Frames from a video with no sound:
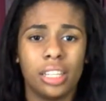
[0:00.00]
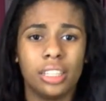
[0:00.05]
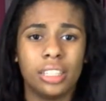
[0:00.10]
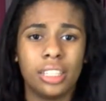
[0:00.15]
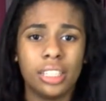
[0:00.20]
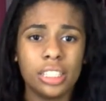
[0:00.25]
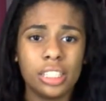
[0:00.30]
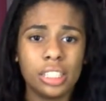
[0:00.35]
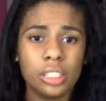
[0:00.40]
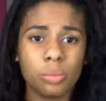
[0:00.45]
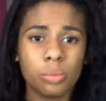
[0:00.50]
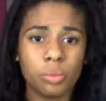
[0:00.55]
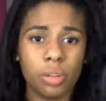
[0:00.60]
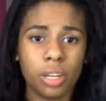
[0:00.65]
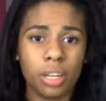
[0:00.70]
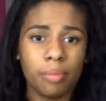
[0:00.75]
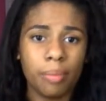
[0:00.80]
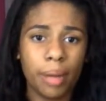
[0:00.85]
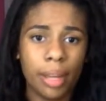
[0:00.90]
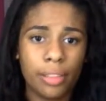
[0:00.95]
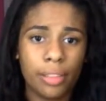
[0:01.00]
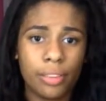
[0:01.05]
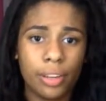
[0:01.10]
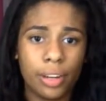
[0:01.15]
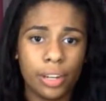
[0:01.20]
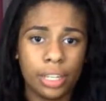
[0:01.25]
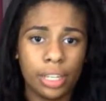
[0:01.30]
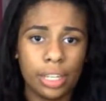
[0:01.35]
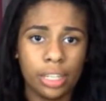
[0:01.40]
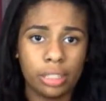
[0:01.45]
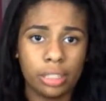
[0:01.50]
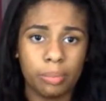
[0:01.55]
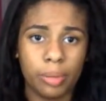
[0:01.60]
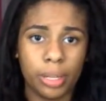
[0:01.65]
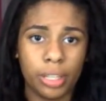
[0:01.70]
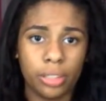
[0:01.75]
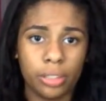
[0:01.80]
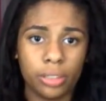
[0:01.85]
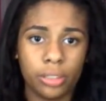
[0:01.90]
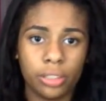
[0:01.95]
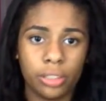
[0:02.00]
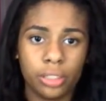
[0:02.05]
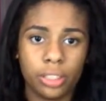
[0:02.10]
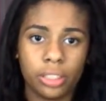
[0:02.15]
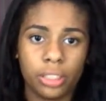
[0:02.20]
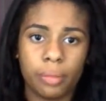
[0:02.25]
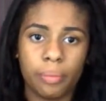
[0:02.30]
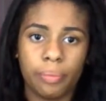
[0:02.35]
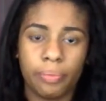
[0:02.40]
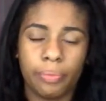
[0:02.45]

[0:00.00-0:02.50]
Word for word: This is one of my 30 inch bundles,